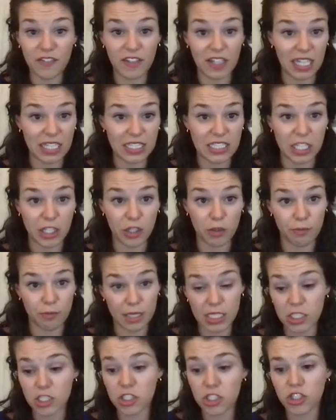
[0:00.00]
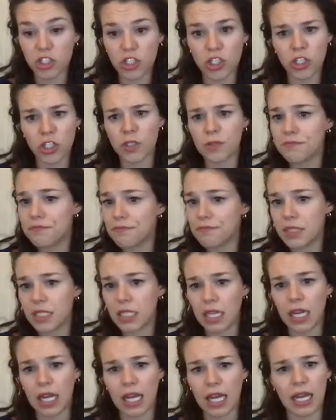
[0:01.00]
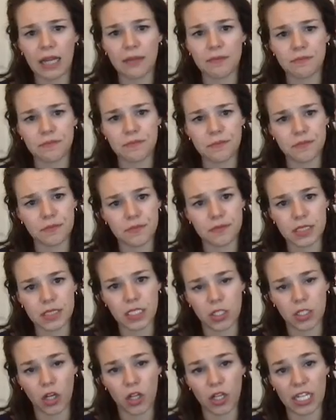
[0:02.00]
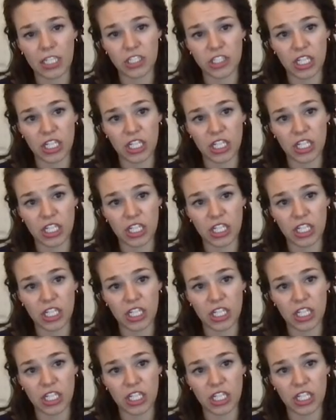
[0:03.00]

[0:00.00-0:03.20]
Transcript: of electing your minister um, and all that